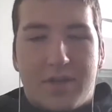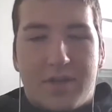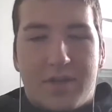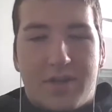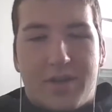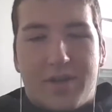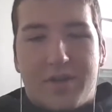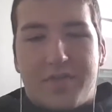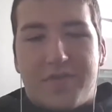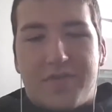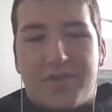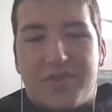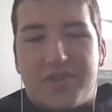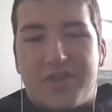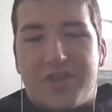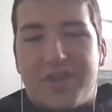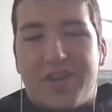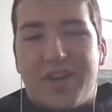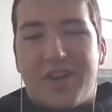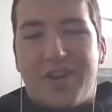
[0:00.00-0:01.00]
Yeah, for
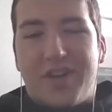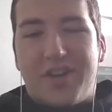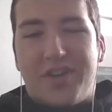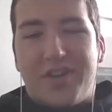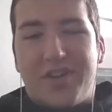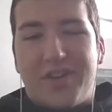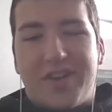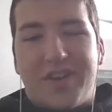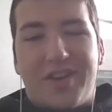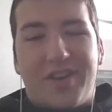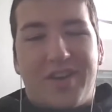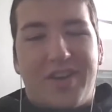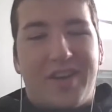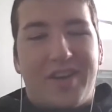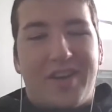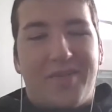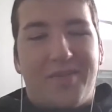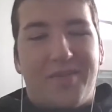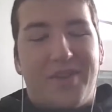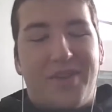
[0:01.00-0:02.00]
sure. I know
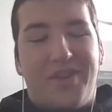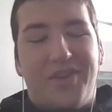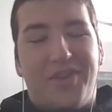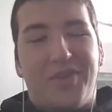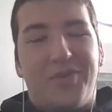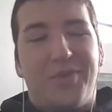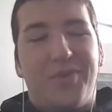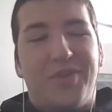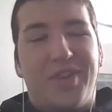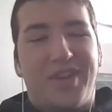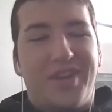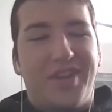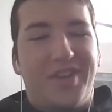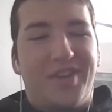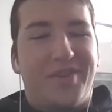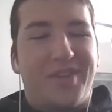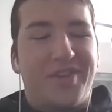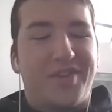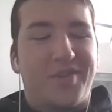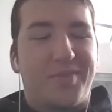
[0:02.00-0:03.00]
when you told me that
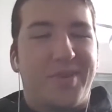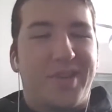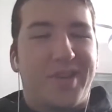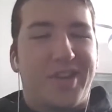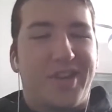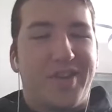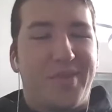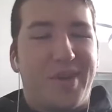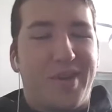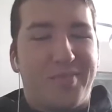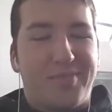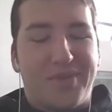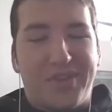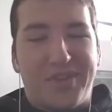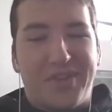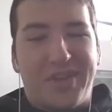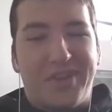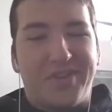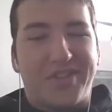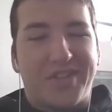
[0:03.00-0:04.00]
you guys are picking him up,
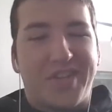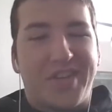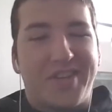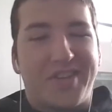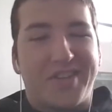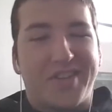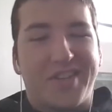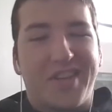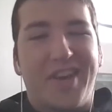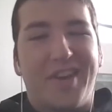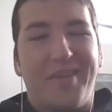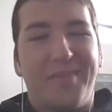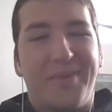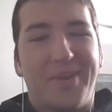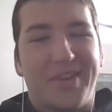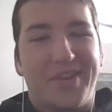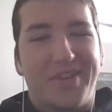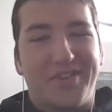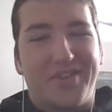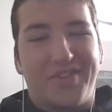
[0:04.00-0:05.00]
I was kind of scared
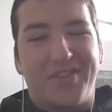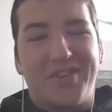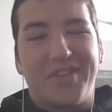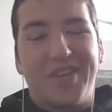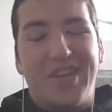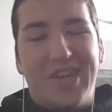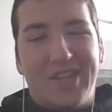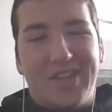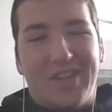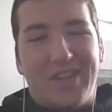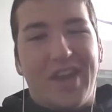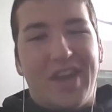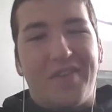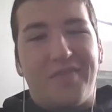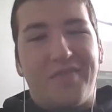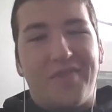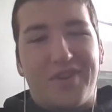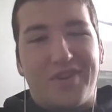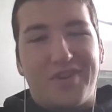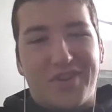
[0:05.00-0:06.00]
because the
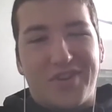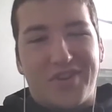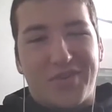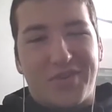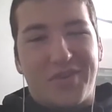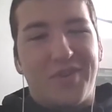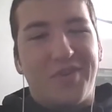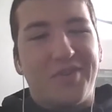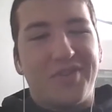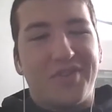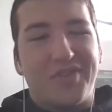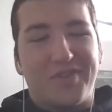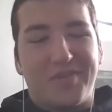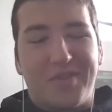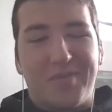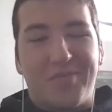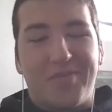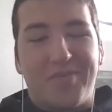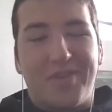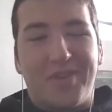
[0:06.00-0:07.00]
halfway crooks are always
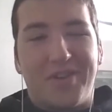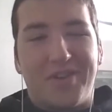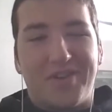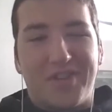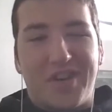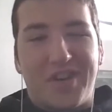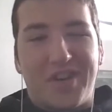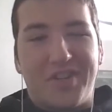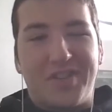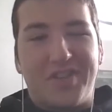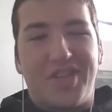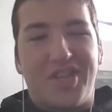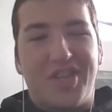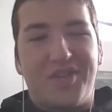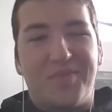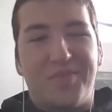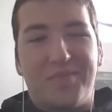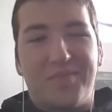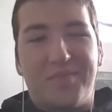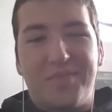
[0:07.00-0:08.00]
a pretty solid
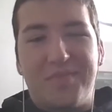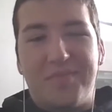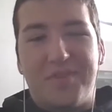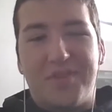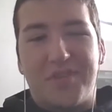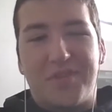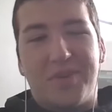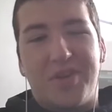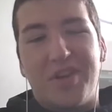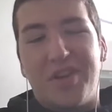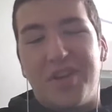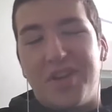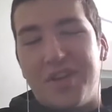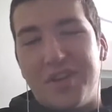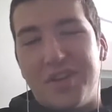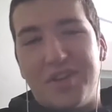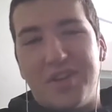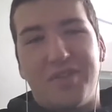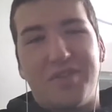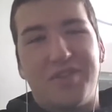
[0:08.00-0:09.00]
team. Despite
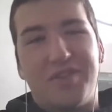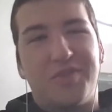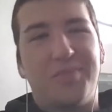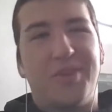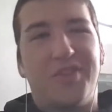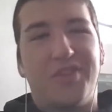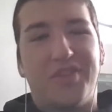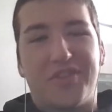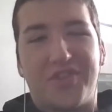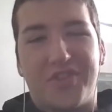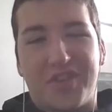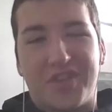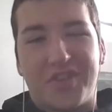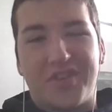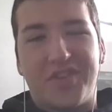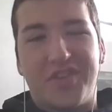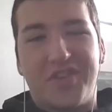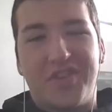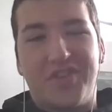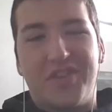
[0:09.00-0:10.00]
always being the 6th
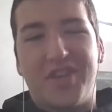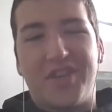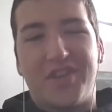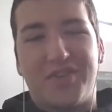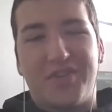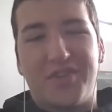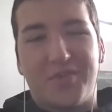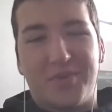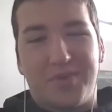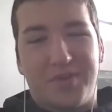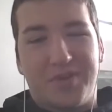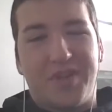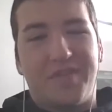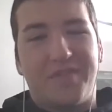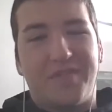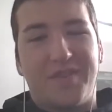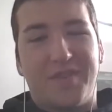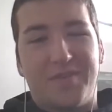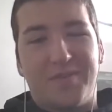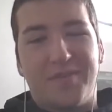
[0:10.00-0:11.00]
seed, you guys always were a
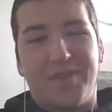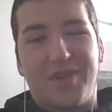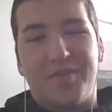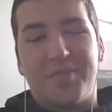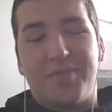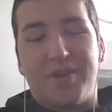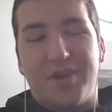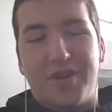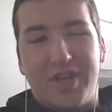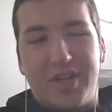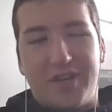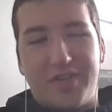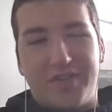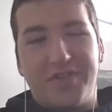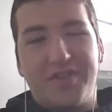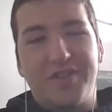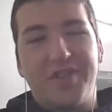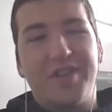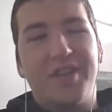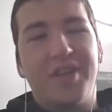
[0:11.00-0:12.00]
tough team to play in the playoffs.